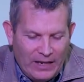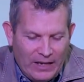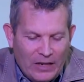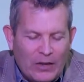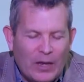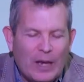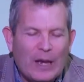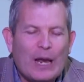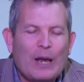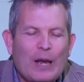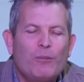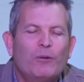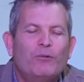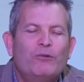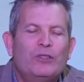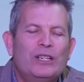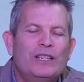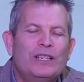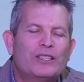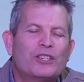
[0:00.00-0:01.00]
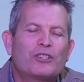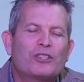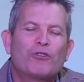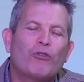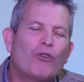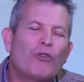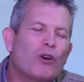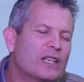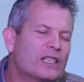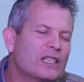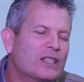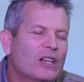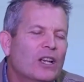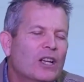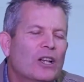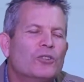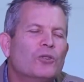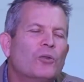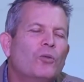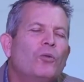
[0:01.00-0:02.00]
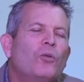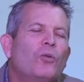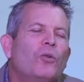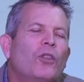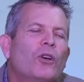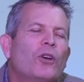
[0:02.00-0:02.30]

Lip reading: in the name of Jesus Christ to all